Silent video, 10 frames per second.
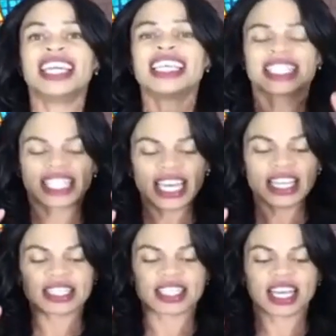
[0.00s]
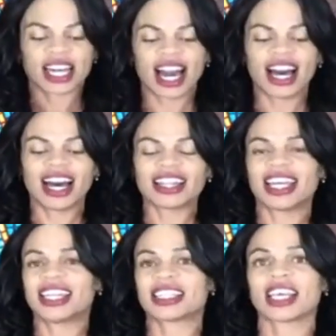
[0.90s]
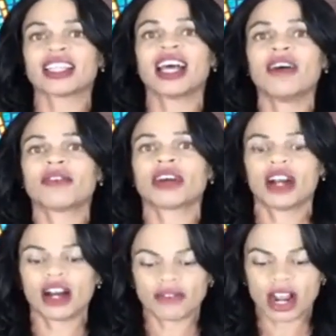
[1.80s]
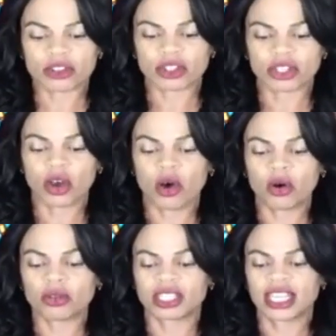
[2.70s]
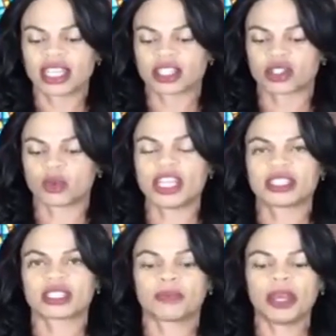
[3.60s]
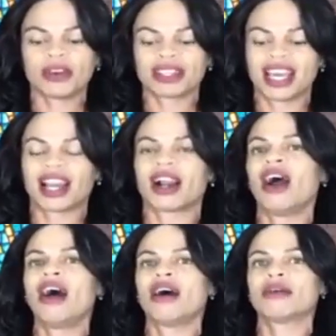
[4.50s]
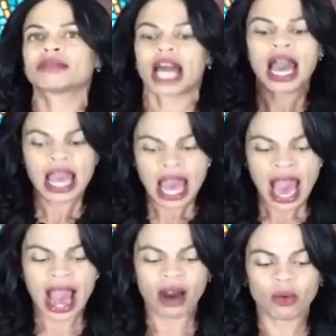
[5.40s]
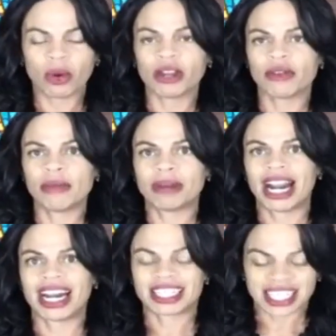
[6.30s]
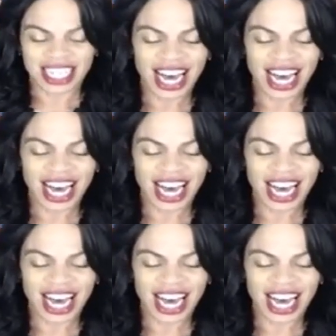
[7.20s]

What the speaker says: This is the God that is the lover of our souls and the sweet spirit that calms our weary minds.